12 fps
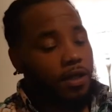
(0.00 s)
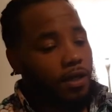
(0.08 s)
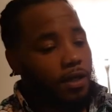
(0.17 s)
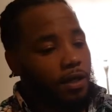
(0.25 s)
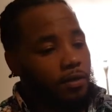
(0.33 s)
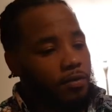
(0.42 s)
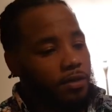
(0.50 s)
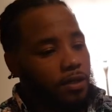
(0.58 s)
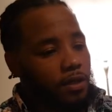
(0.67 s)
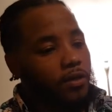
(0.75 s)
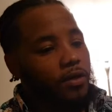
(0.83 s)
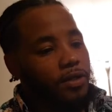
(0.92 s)
He was
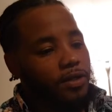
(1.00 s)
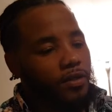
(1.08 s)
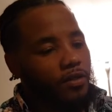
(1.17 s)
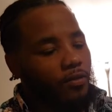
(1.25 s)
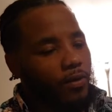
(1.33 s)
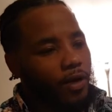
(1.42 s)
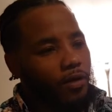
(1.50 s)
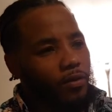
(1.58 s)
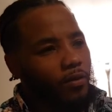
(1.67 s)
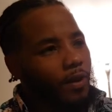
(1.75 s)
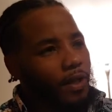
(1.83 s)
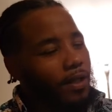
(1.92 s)
hurt in the 10th round,
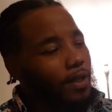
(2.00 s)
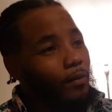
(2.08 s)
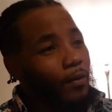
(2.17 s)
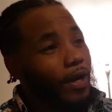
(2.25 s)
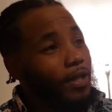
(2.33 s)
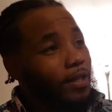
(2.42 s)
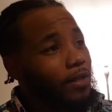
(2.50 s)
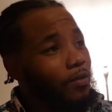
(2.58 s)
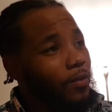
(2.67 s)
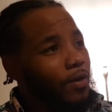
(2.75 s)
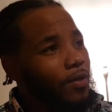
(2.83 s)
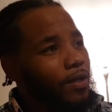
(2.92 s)
right at the end of
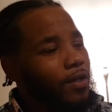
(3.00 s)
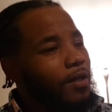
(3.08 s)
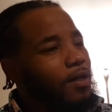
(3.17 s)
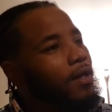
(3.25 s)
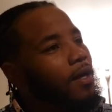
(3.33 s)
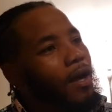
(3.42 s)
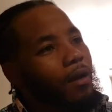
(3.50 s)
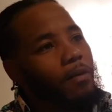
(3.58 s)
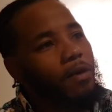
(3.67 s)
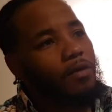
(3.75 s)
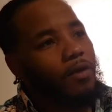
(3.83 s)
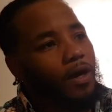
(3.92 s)
the round. And I
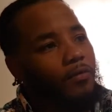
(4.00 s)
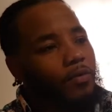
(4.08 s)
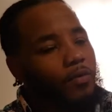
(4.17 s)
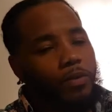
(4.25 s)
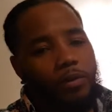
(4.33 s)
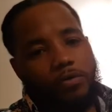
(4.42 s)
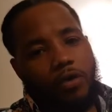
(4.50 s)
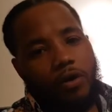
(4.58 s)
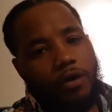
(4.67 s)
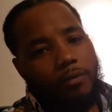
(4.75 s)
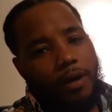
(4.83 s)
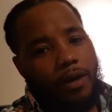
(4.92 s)
mean, you got a few people
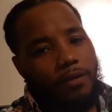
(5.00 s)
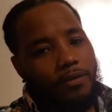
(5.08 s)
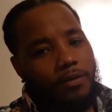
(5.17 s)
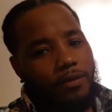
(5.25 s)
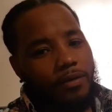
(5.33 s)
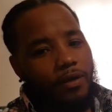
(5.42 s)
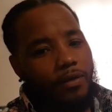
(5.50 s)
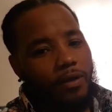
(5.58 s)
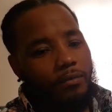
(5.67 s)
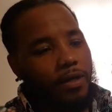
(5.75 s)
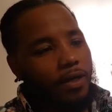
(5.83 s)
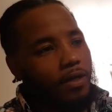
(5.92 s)
talking about
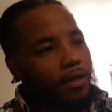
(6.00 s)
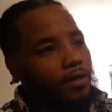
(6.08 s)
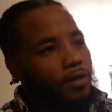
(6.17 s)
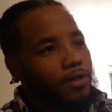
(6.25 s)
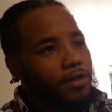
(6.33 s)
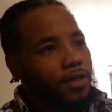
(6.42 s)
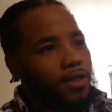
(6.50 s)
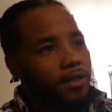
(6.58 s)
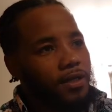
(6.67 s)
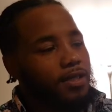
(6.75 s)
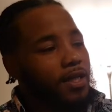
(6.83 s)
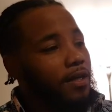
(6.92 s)
him being hurt and saying
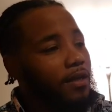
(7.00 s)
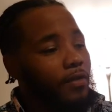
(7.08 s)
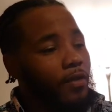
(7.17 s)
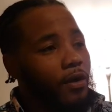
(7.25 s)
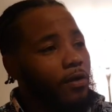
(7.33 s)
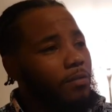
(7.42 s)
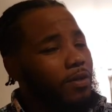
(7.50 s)
this, that, and the third.